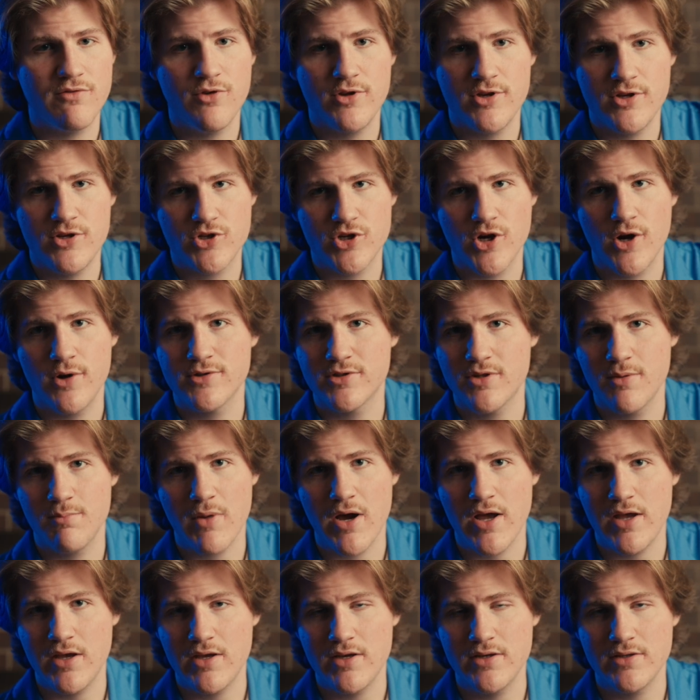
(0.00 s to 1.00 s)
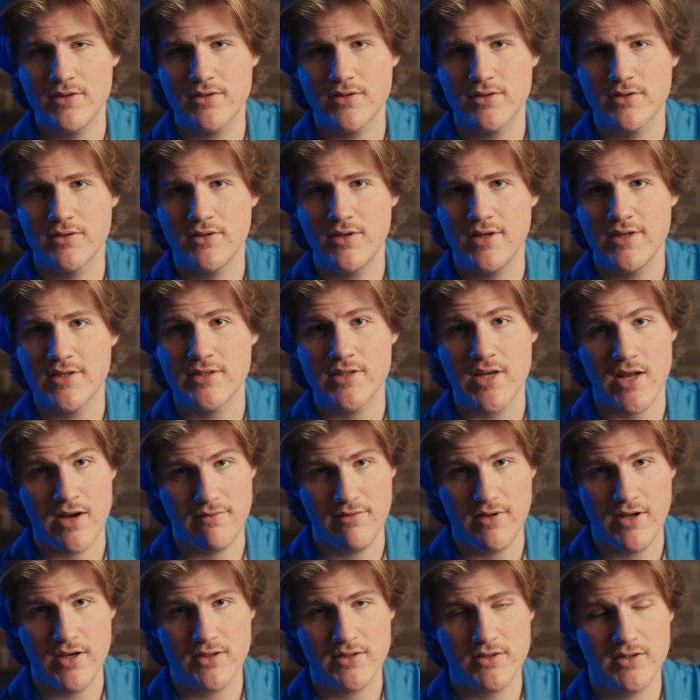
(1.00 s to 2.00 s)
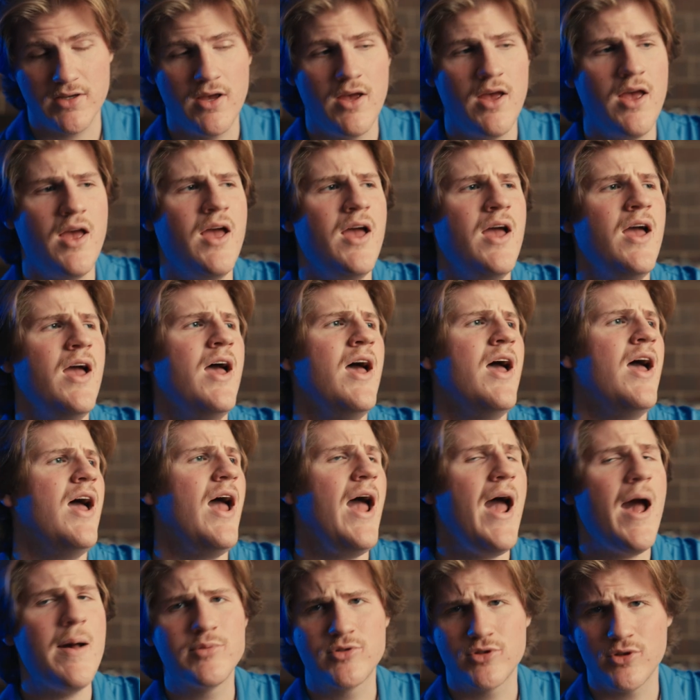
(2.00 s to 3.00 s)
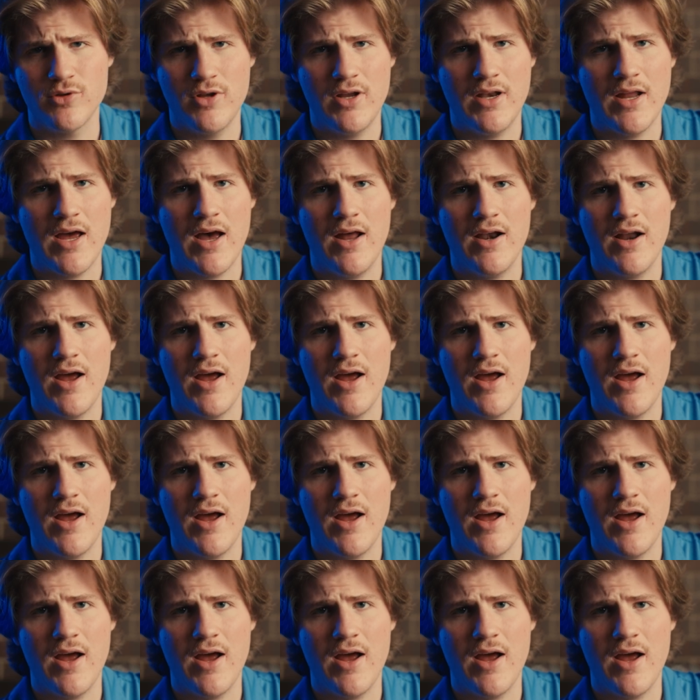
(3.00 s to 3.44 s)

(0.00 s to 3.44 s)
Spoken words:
we chose the Mikeys instead of this? Absolutely not.